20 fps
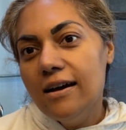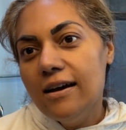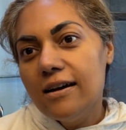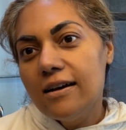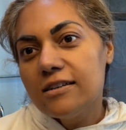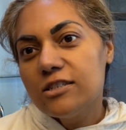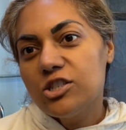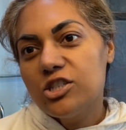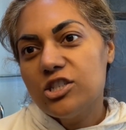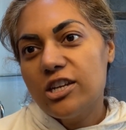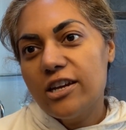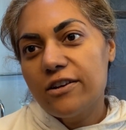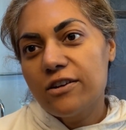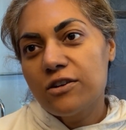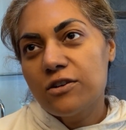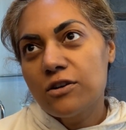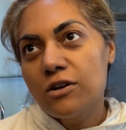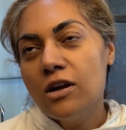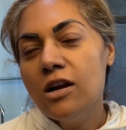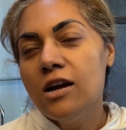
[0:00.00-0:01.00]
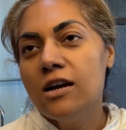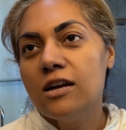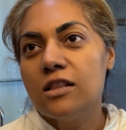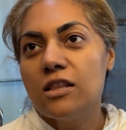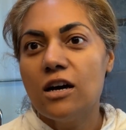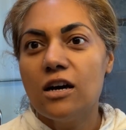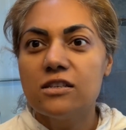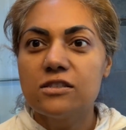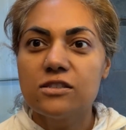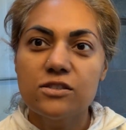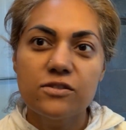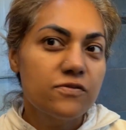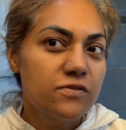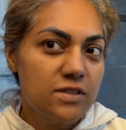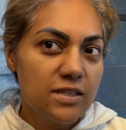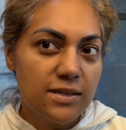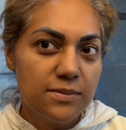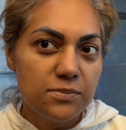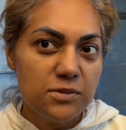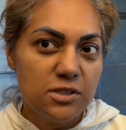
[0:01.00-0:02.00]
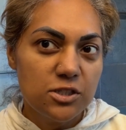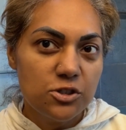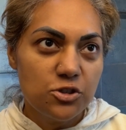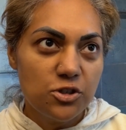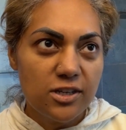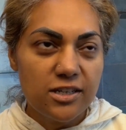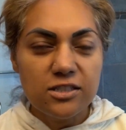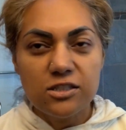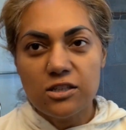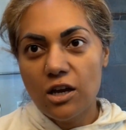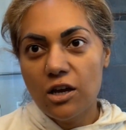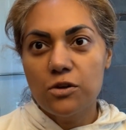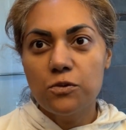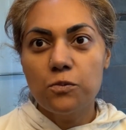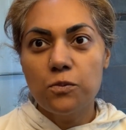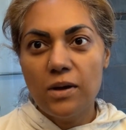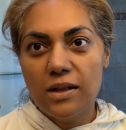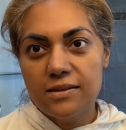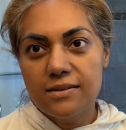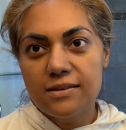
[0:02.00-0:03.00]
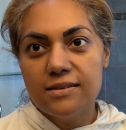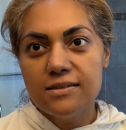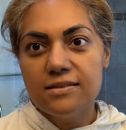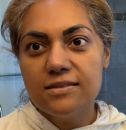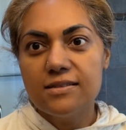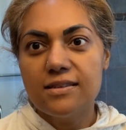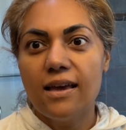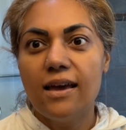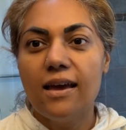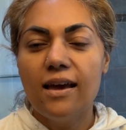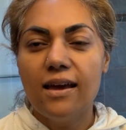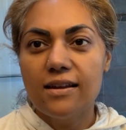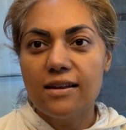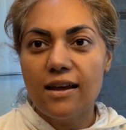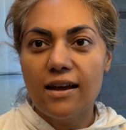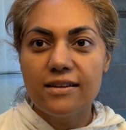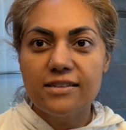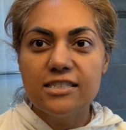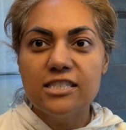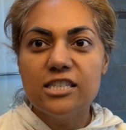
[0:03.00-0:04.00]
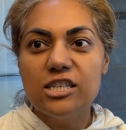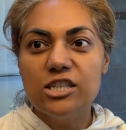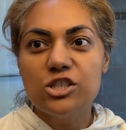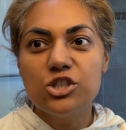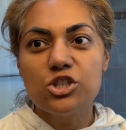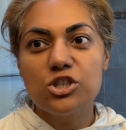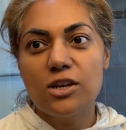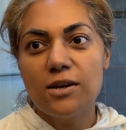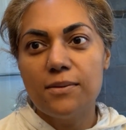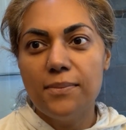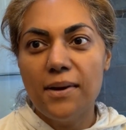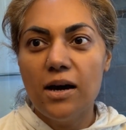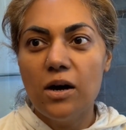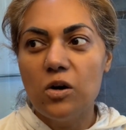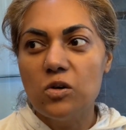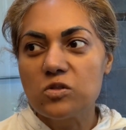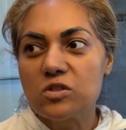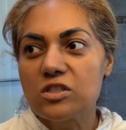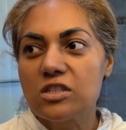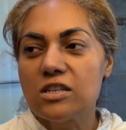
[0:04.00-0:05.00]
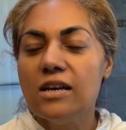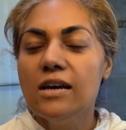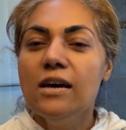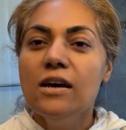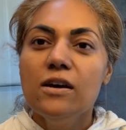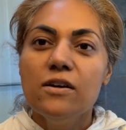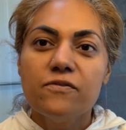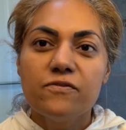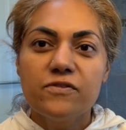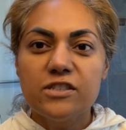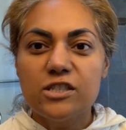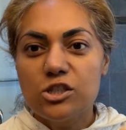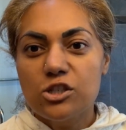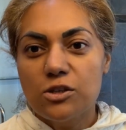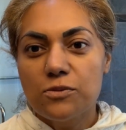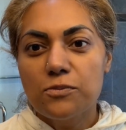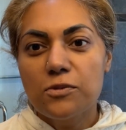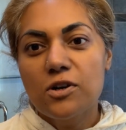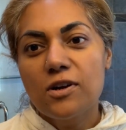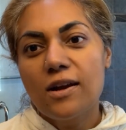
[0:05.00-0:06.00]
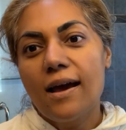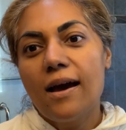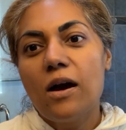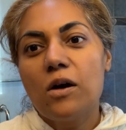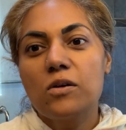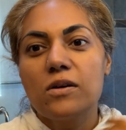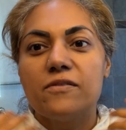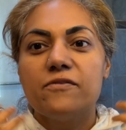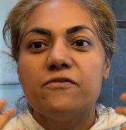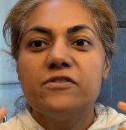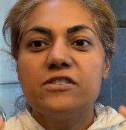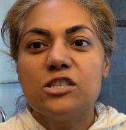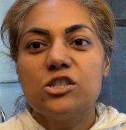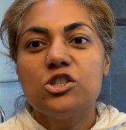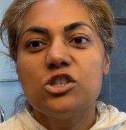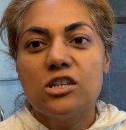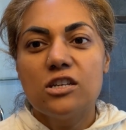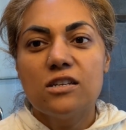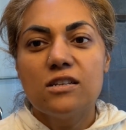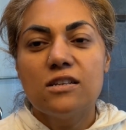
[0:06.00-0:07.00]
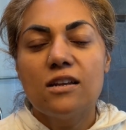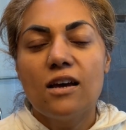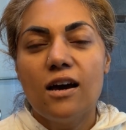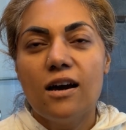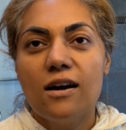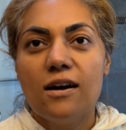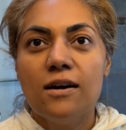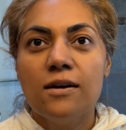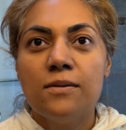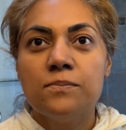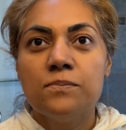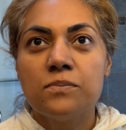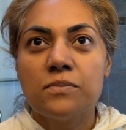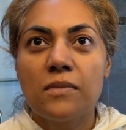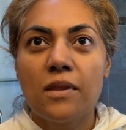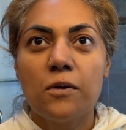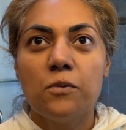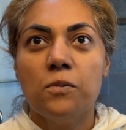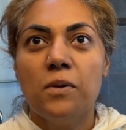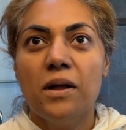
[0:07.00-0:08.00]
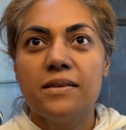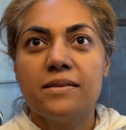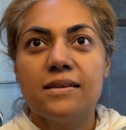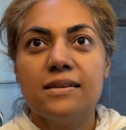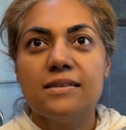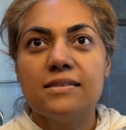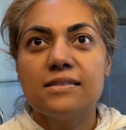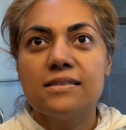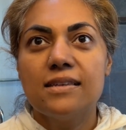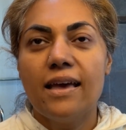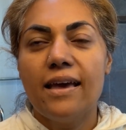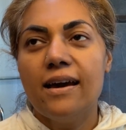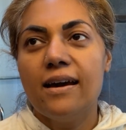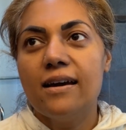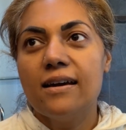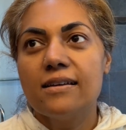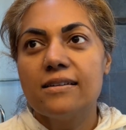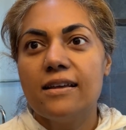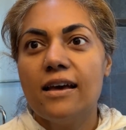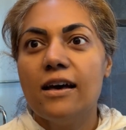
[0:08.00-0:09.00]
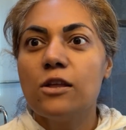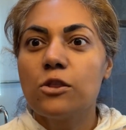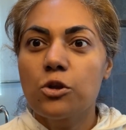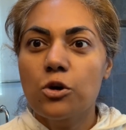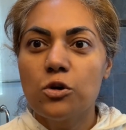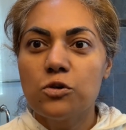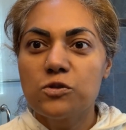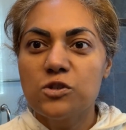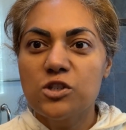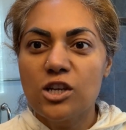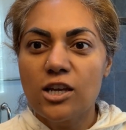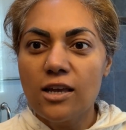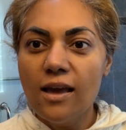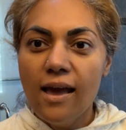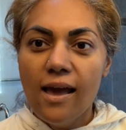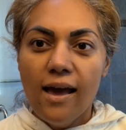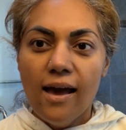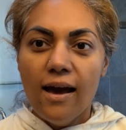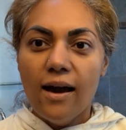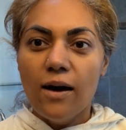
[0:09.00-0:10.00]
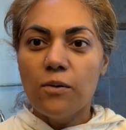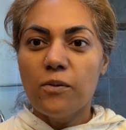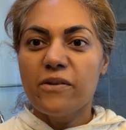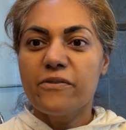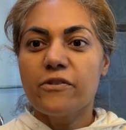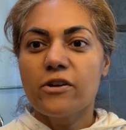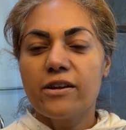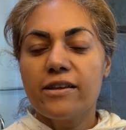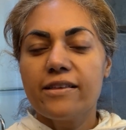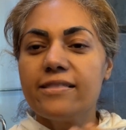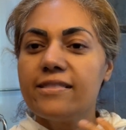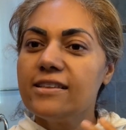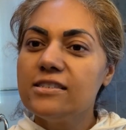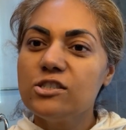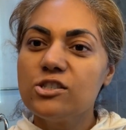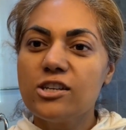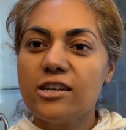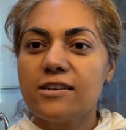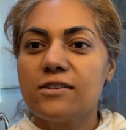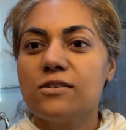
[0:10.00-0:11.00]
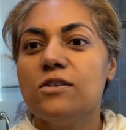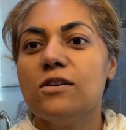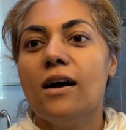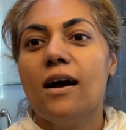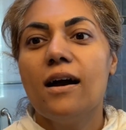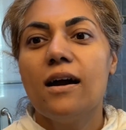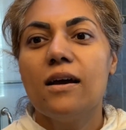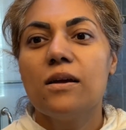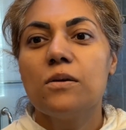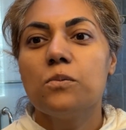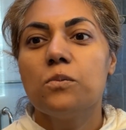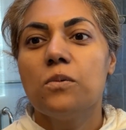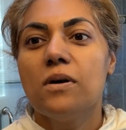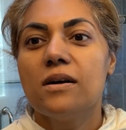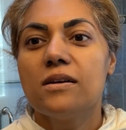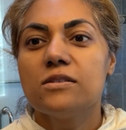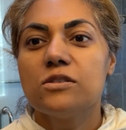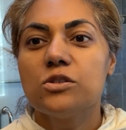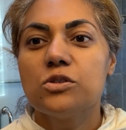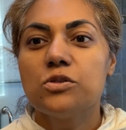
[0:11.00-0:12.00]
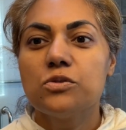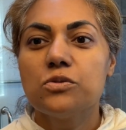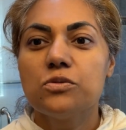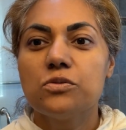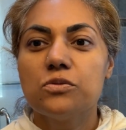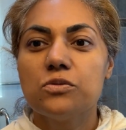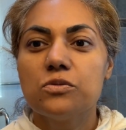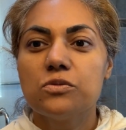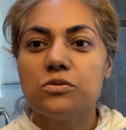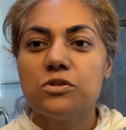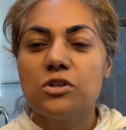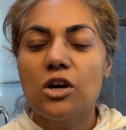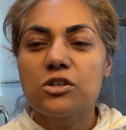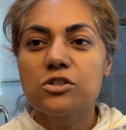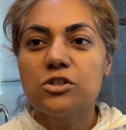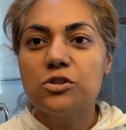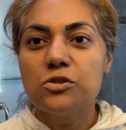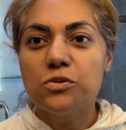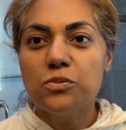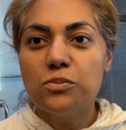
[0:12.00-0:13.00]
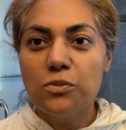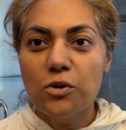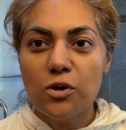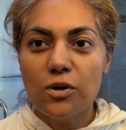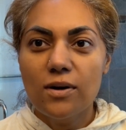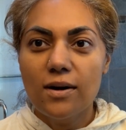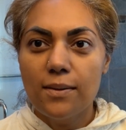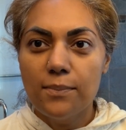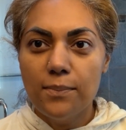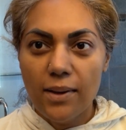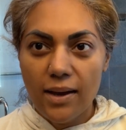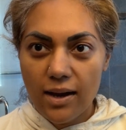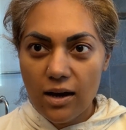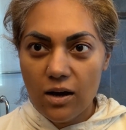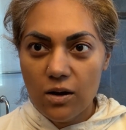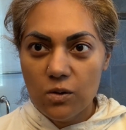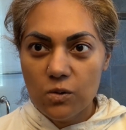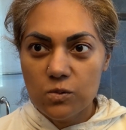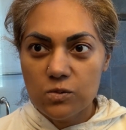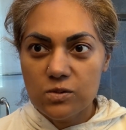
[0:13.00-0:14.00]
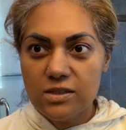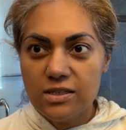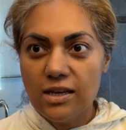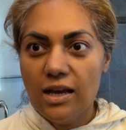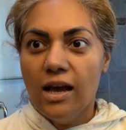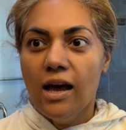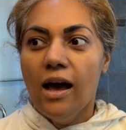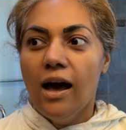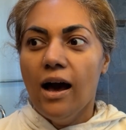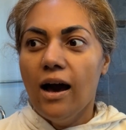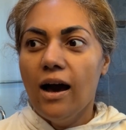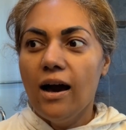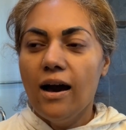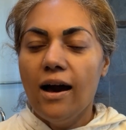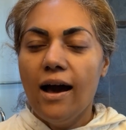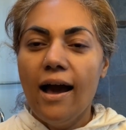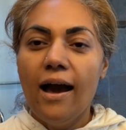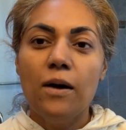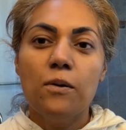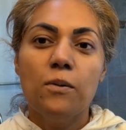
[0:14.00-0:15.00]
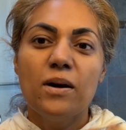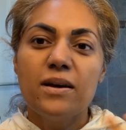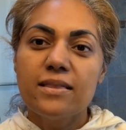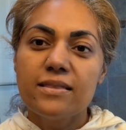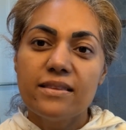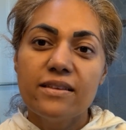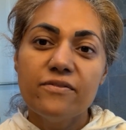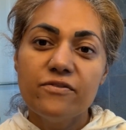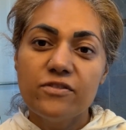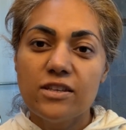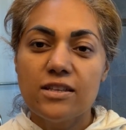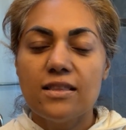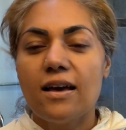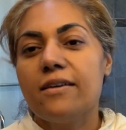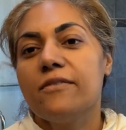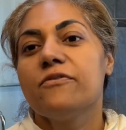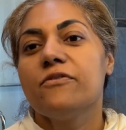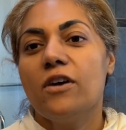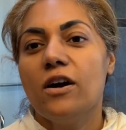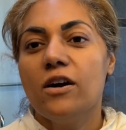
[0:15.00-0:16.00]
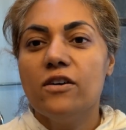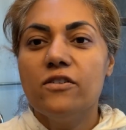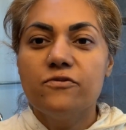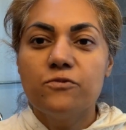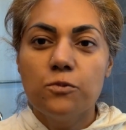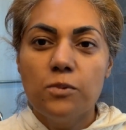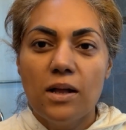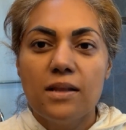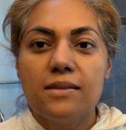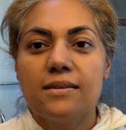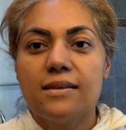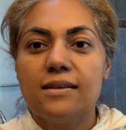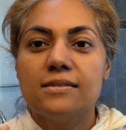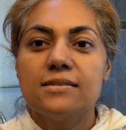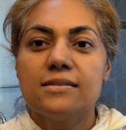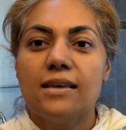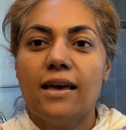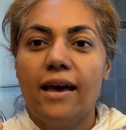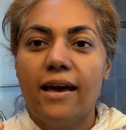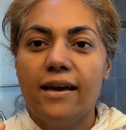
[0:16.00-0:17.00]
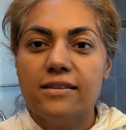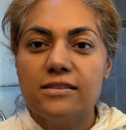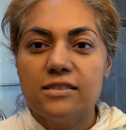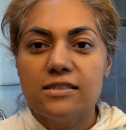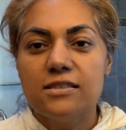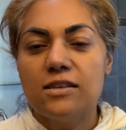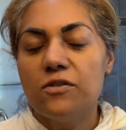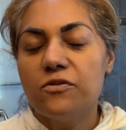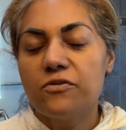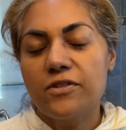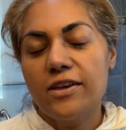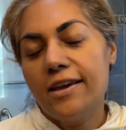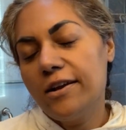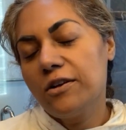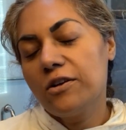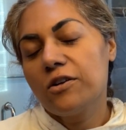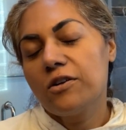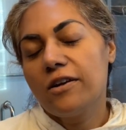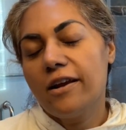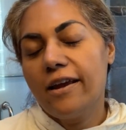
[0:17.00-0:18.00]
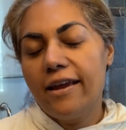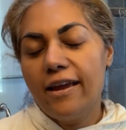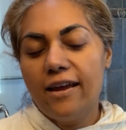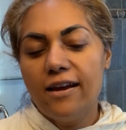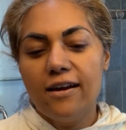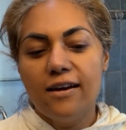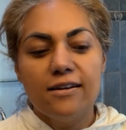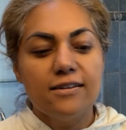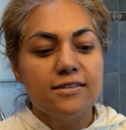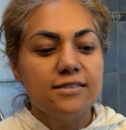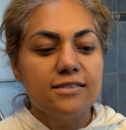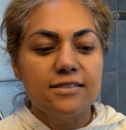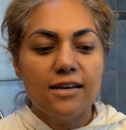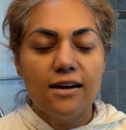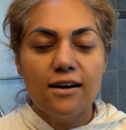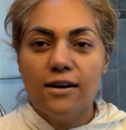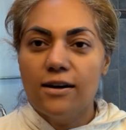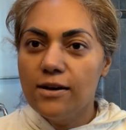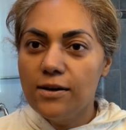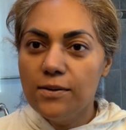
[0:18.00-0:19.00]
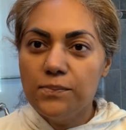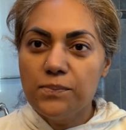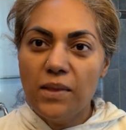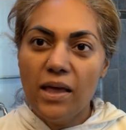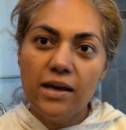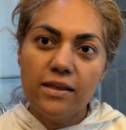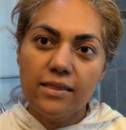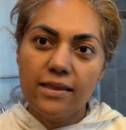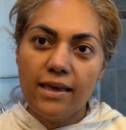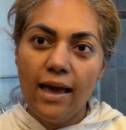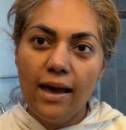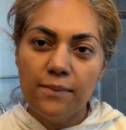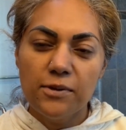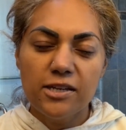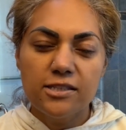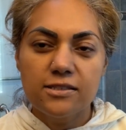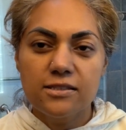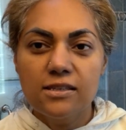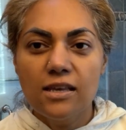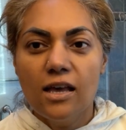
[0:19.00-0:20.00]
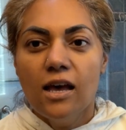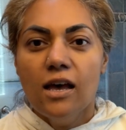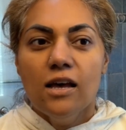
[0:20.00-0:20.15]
share lots of tips and tricks on wellness, and I teach about physician burnout and physician wellness and health coaching. However, in this channel, I want to talk to you more about how I live the life of wellness and self-care and healthy habits.